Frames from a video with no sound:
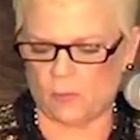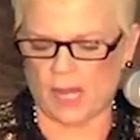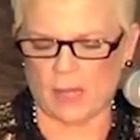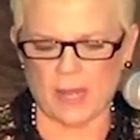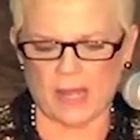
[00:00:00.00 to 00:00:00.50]

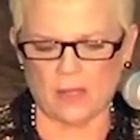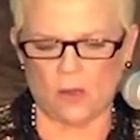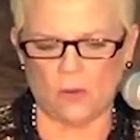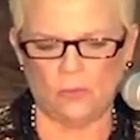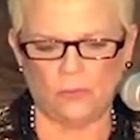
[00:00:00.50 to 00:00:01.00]
by my
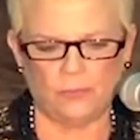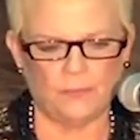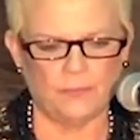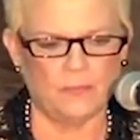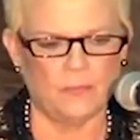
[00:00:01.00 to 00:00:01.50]
own.
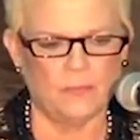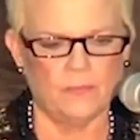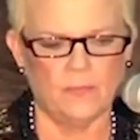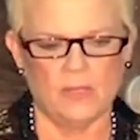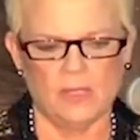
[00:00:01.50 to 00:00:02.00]

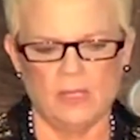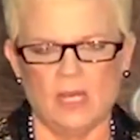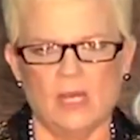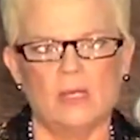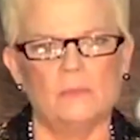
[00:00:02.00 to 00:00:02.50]

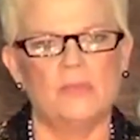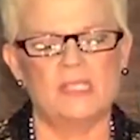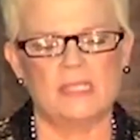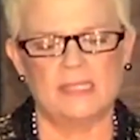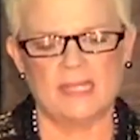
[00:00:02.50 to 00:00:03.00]

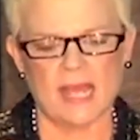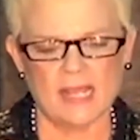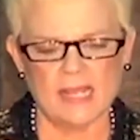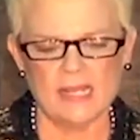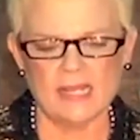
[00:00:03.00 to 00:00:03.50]
But
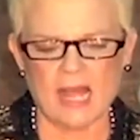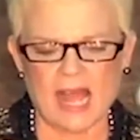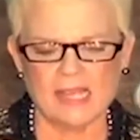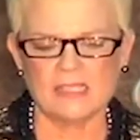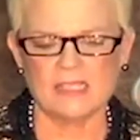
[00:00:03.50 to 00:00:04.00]
today,
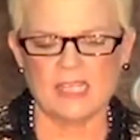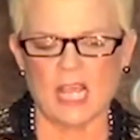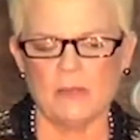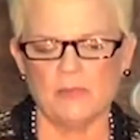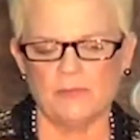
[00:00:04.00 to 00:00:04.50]
I
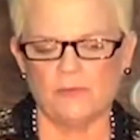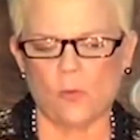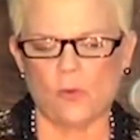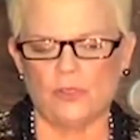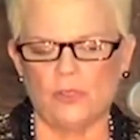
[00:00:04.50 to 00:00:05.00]
stand
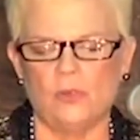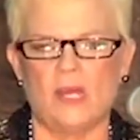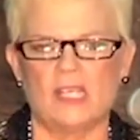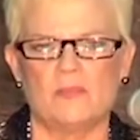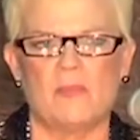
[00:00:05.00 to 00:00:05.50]
before you
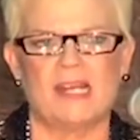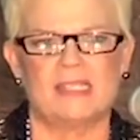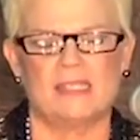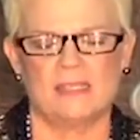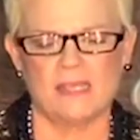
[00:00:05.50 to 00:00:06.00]
as
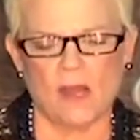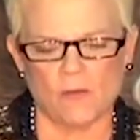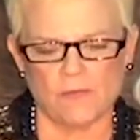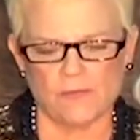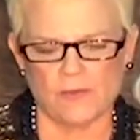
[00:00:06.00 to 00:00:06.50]

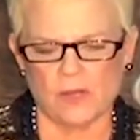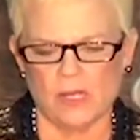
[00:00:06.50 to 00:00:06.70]
myself.